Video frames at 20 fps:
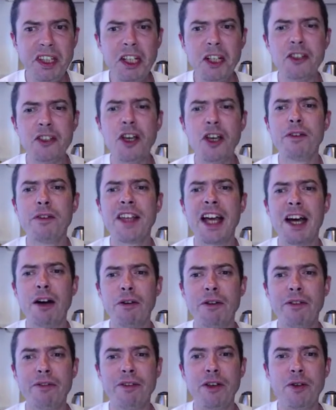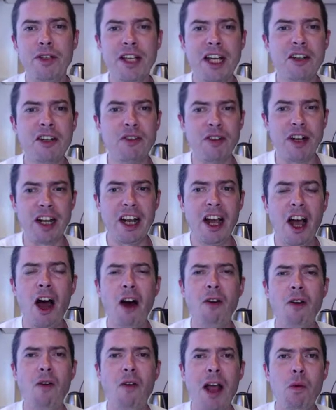turfed out or refused entry are
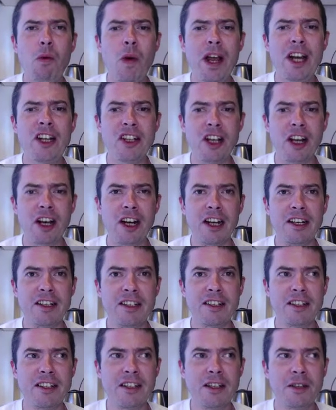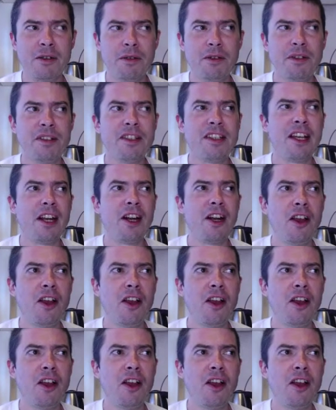right-wing journalists. What is it?